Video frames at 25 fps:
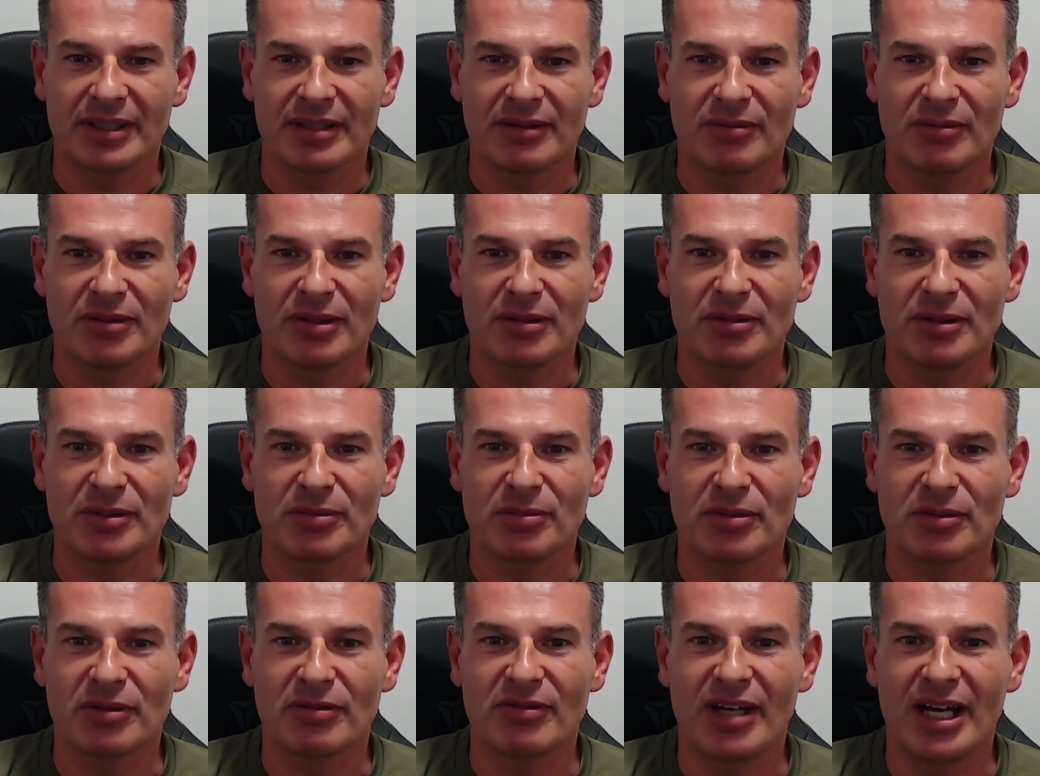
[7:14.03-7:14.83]
We will
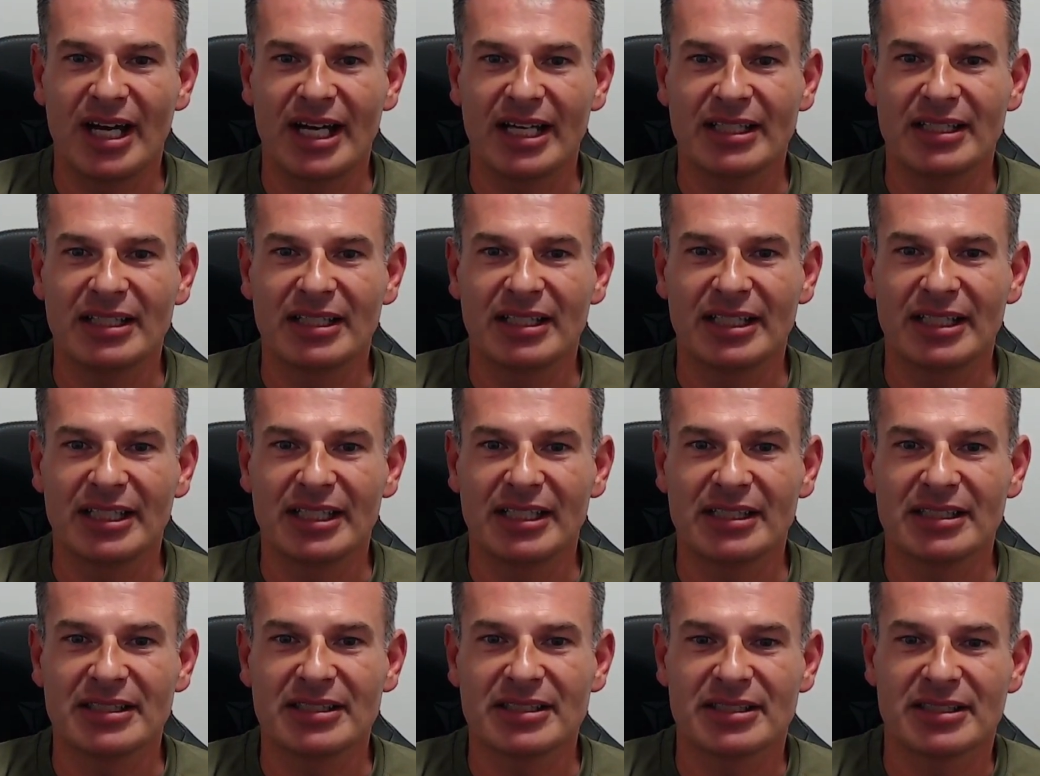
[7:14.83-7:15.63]
provide the
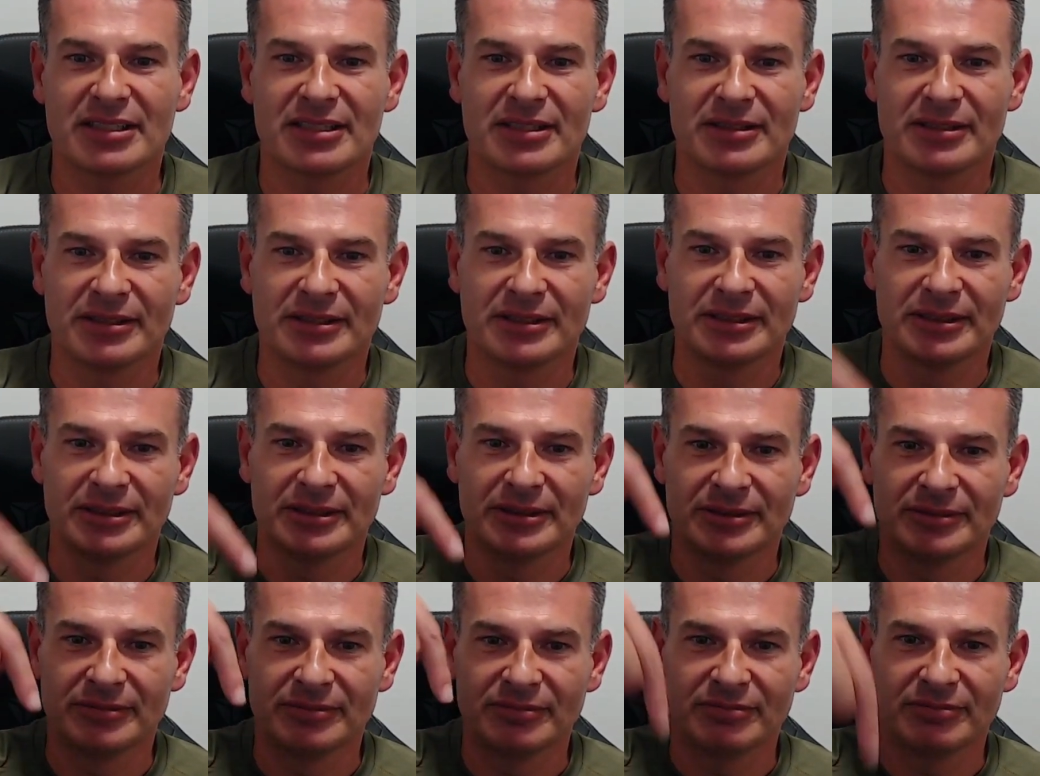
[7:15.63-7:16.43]
links
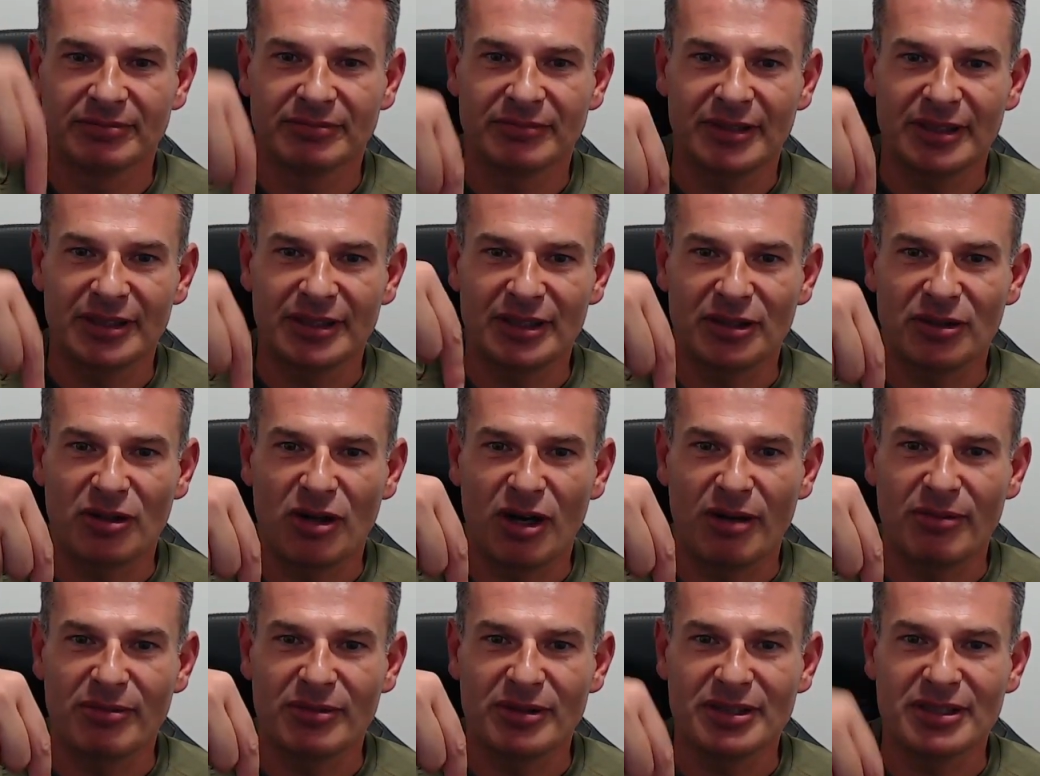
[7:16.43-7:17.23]
in the
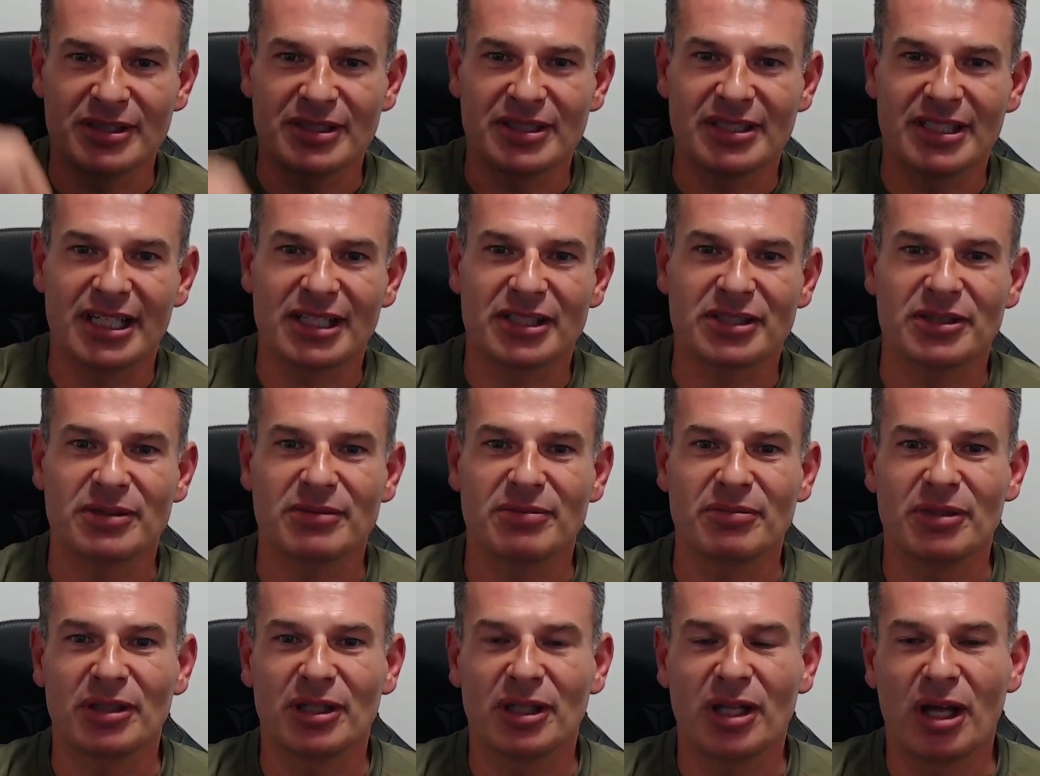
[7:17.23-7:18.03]
comment section
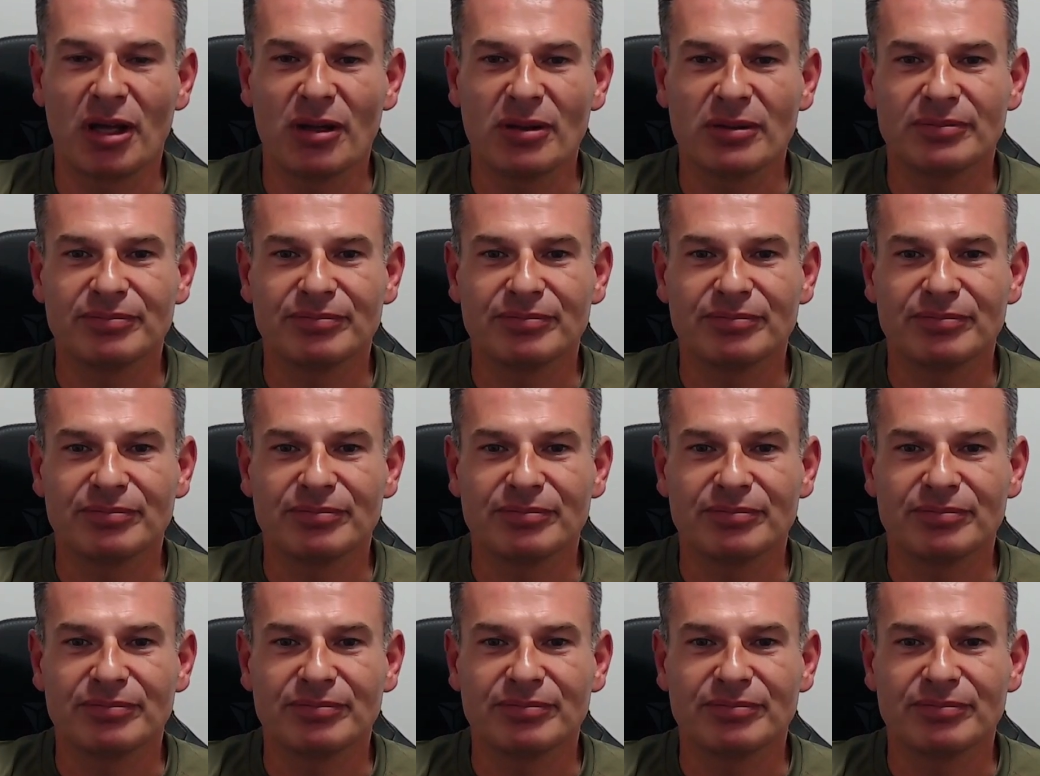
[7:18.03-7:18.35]
below.